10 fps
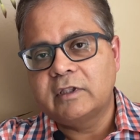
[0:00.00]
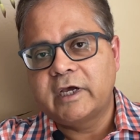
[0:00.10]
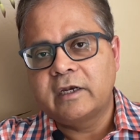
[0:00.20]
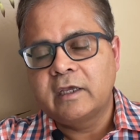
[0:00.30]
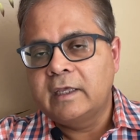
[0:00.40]

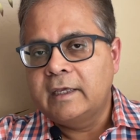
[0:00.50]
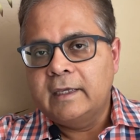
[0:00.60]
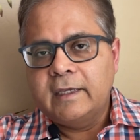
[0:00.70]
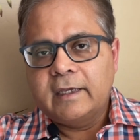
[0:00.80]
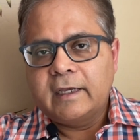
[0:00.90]
that,
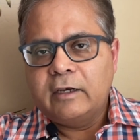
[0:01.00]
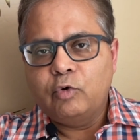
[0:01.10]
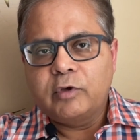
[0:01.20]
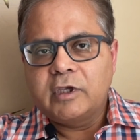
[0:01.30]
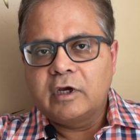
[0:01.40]
hey,
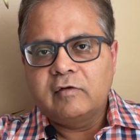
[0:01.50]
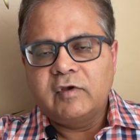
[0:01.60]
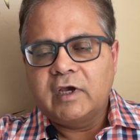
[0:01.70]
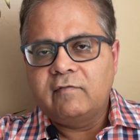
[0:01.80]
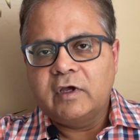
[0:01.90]
look here, we
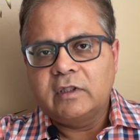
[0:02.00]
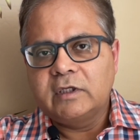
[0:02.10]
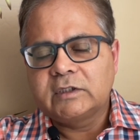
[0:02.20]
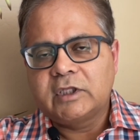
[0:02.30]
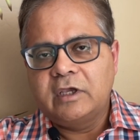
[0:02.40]
have done
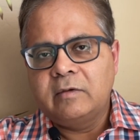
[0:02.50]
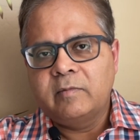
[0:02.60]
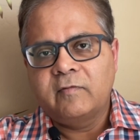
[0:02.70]
this thing,